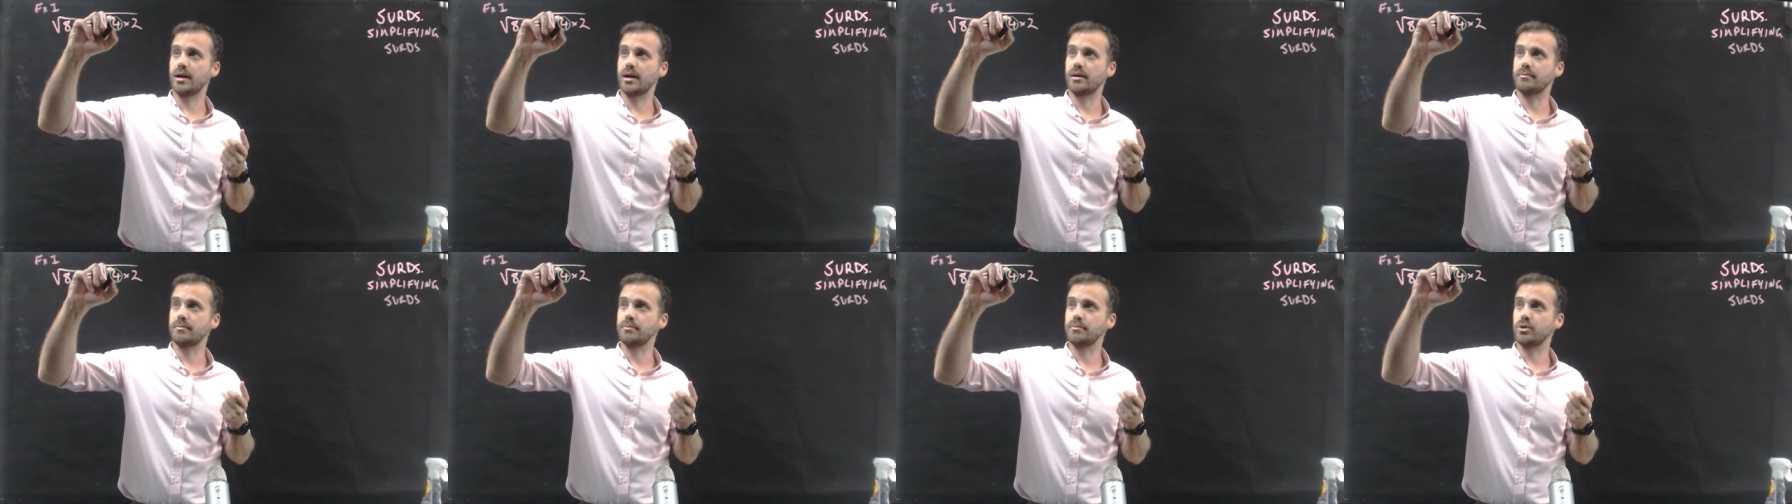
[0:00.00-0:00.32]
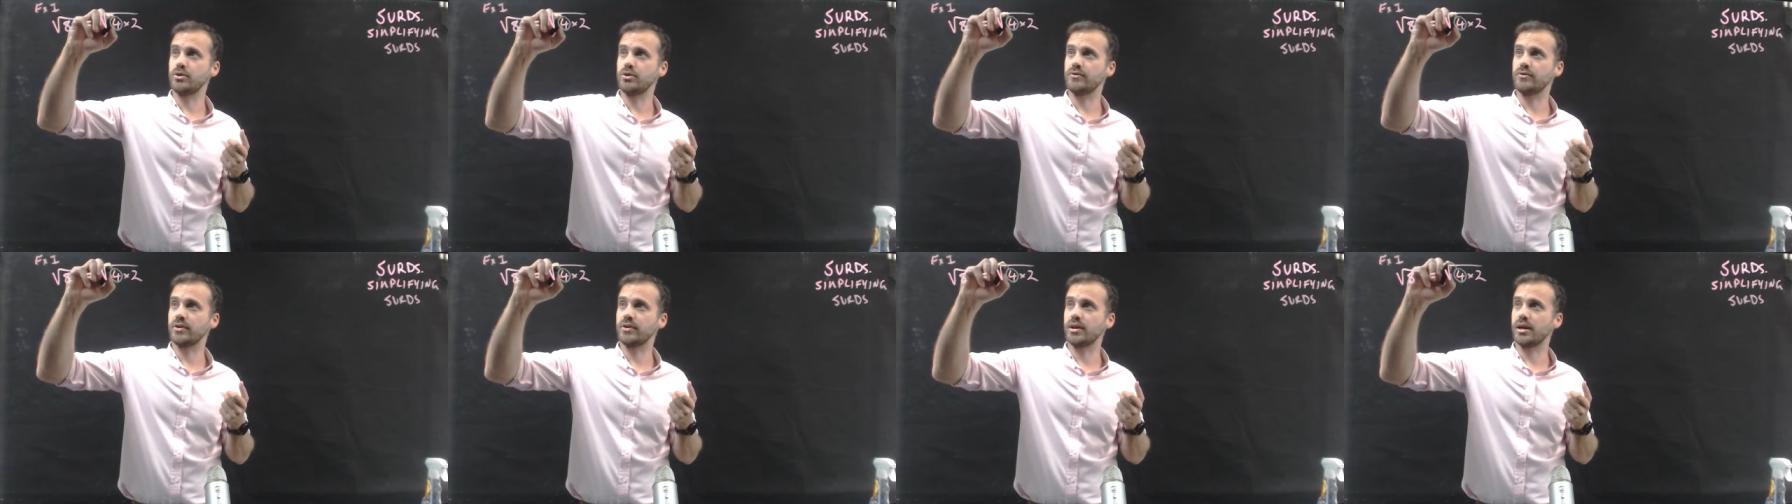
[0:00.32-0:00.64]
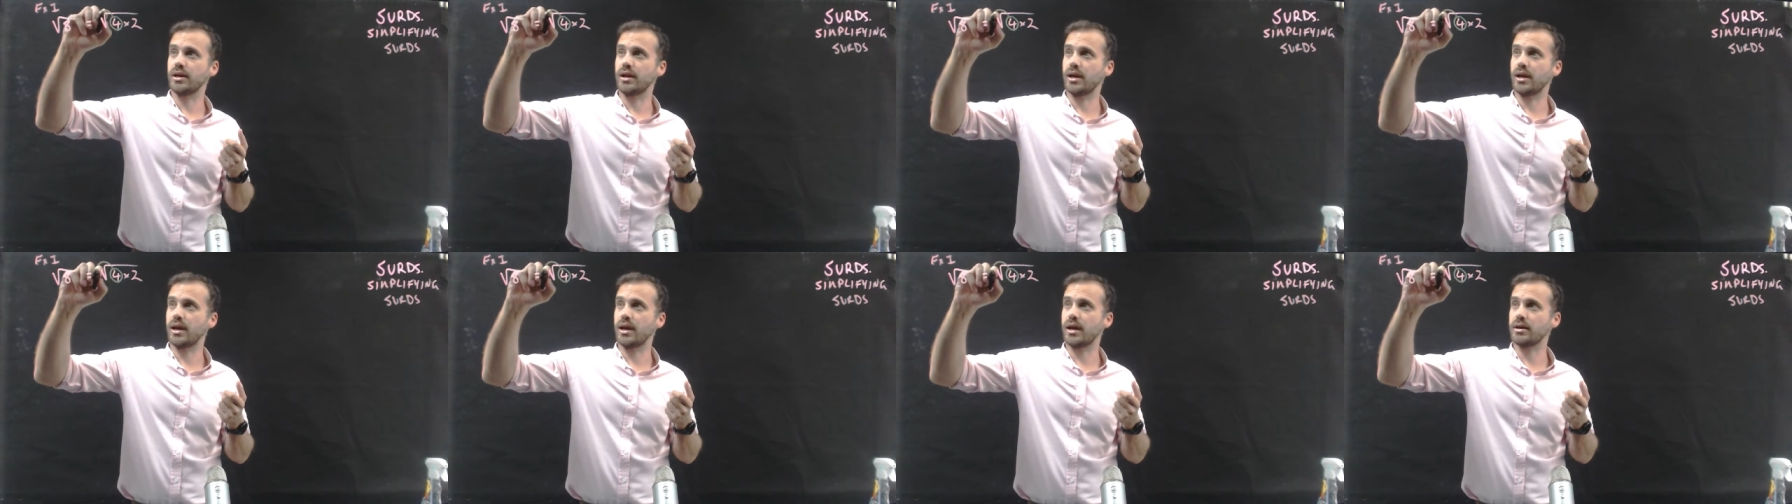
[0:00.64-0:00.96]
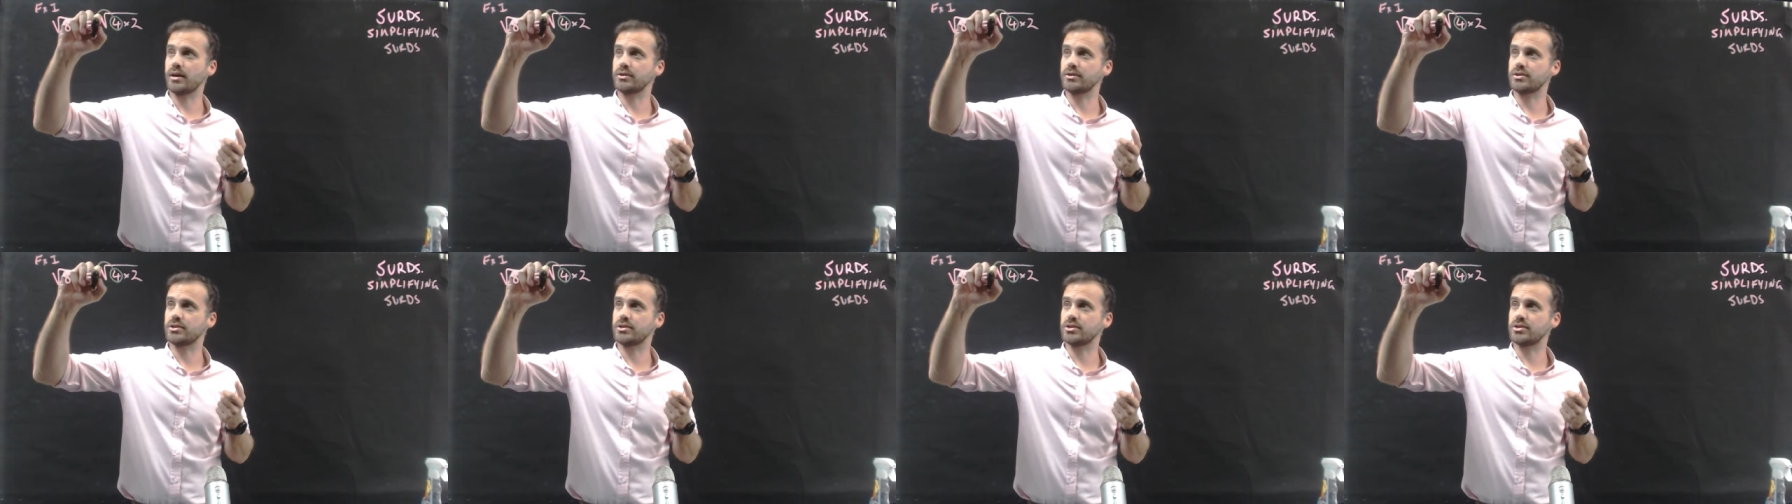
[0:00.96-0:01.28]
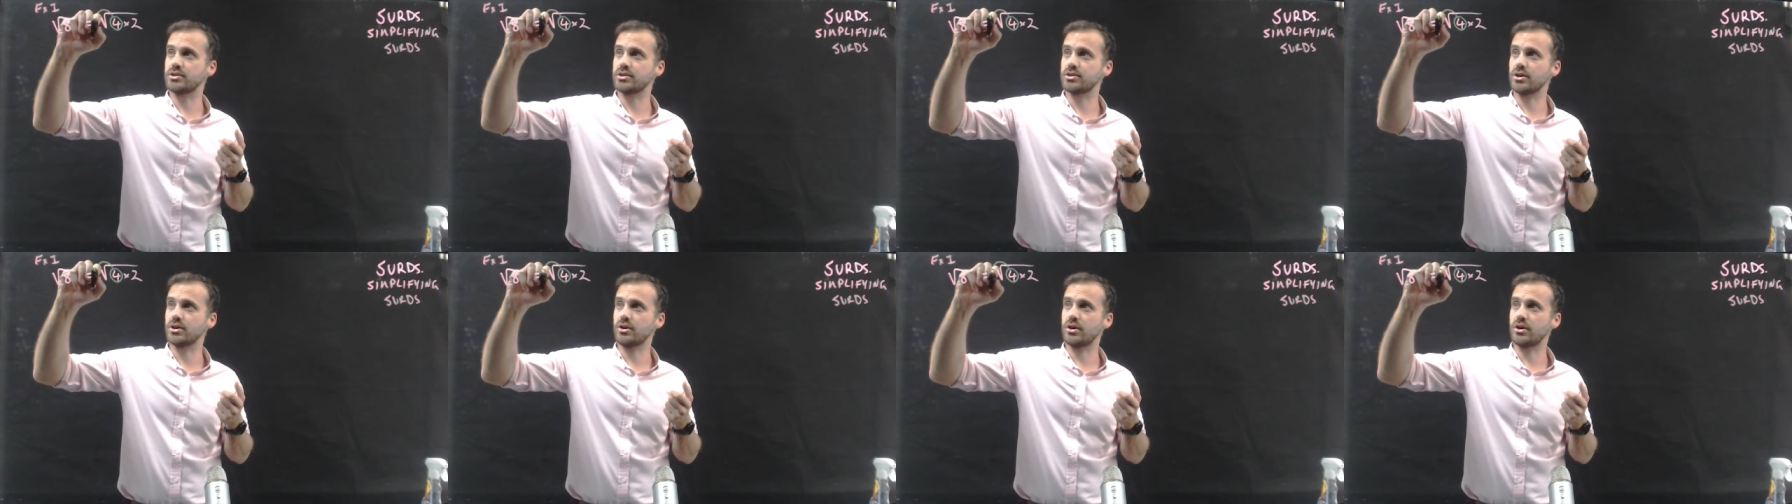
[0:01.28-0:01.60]
and move it
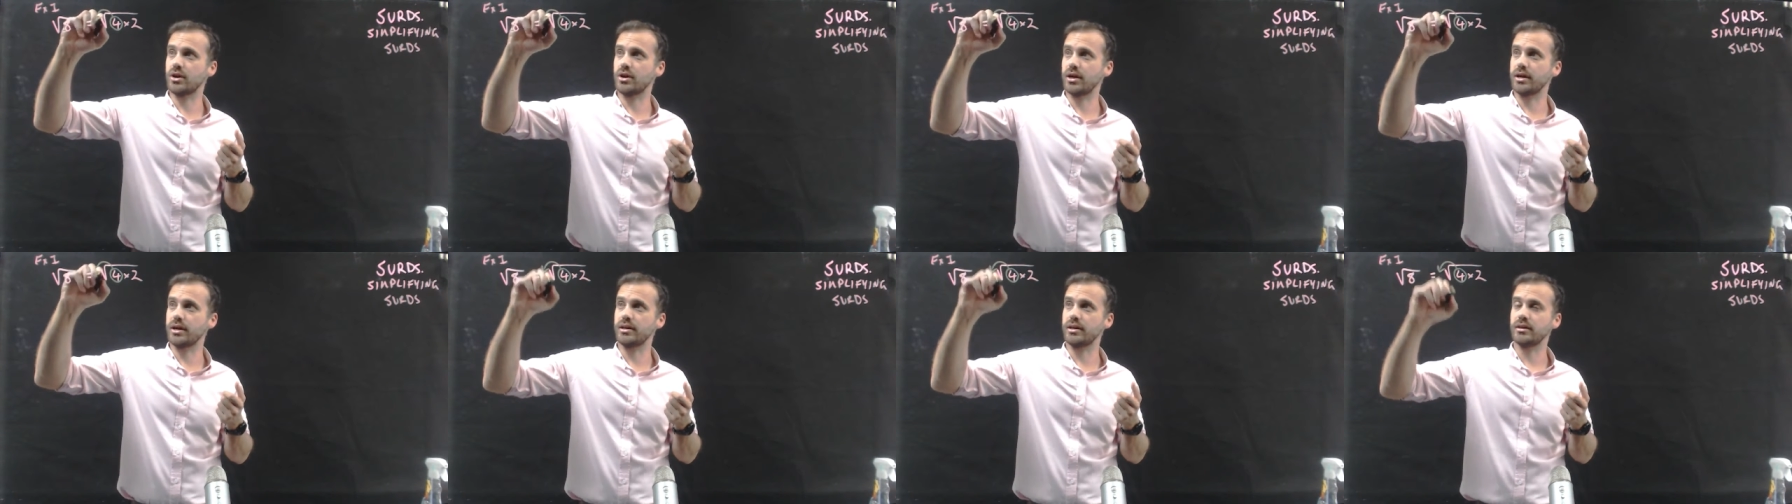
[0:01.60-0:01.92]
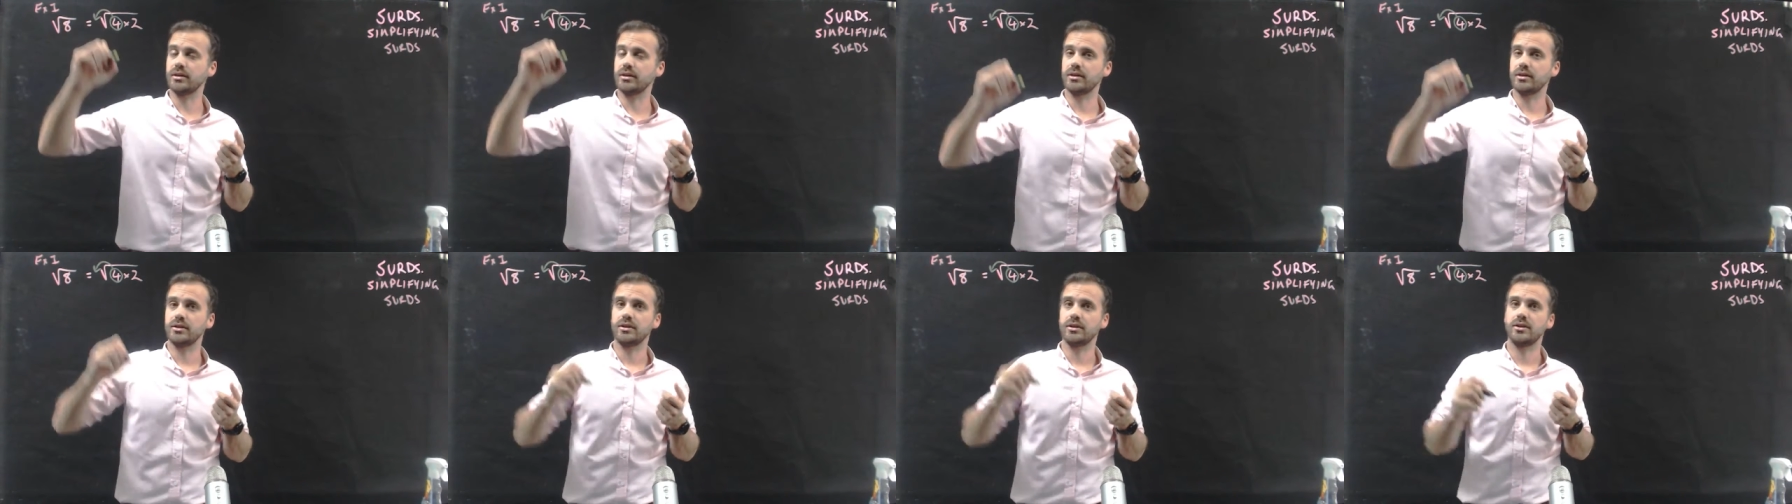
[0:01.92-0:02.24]
outside